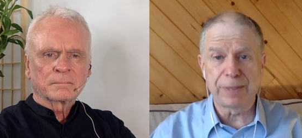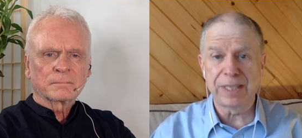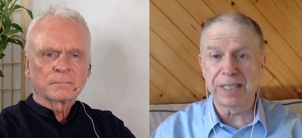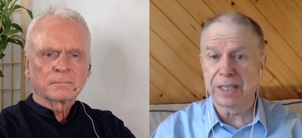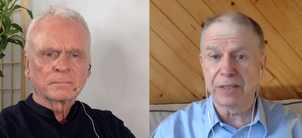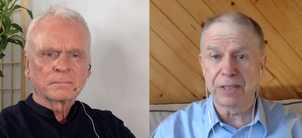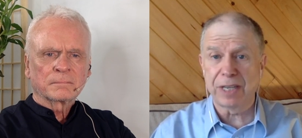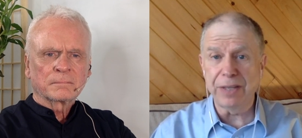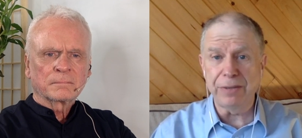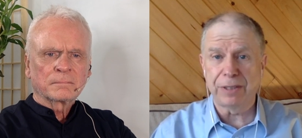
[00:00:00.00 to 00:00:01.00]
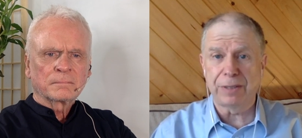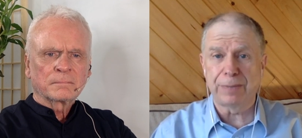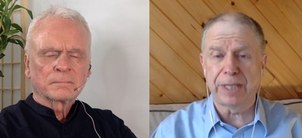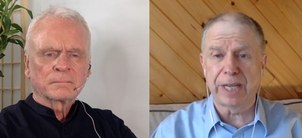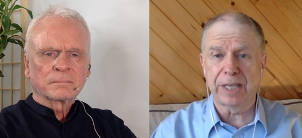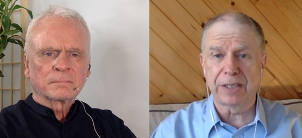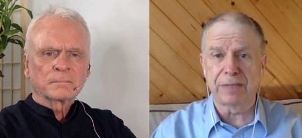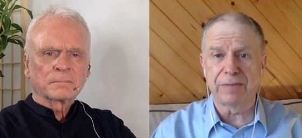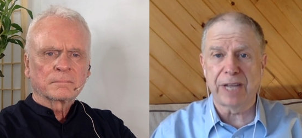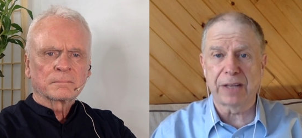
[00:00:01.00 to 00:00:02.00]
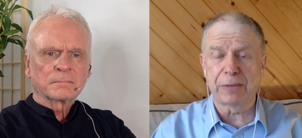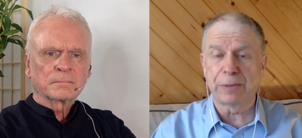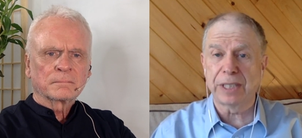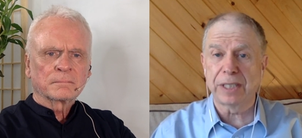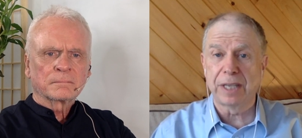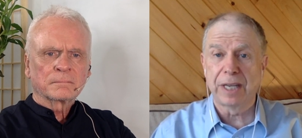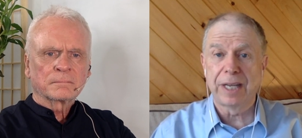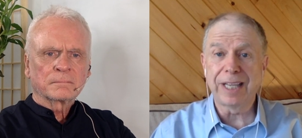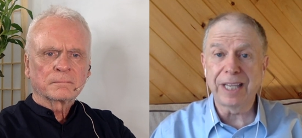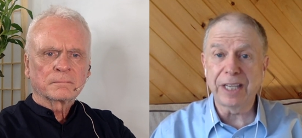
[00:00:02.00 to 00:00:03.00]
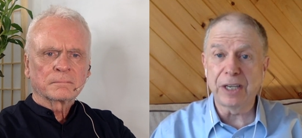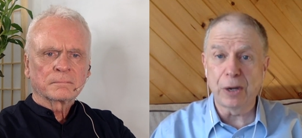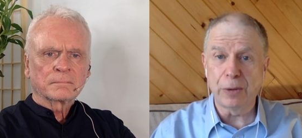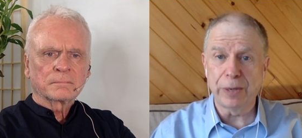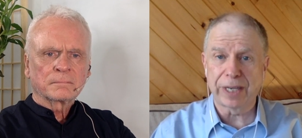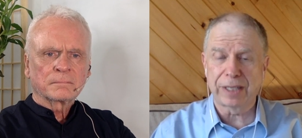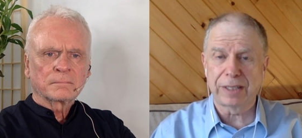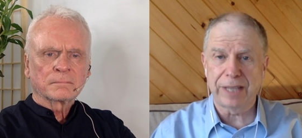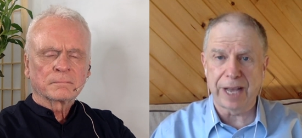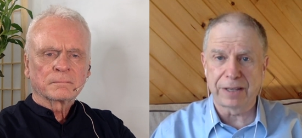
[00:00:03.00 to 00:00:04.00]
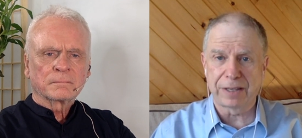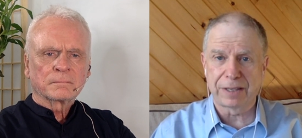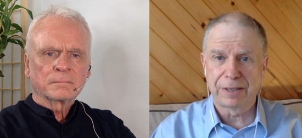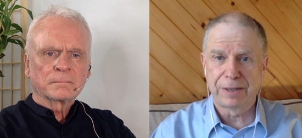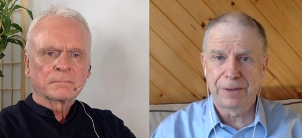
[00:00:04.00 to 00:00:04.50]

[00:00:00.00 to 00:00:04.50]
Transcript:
Speaker 1: But he said there's another interpretation of death, which is egoic death.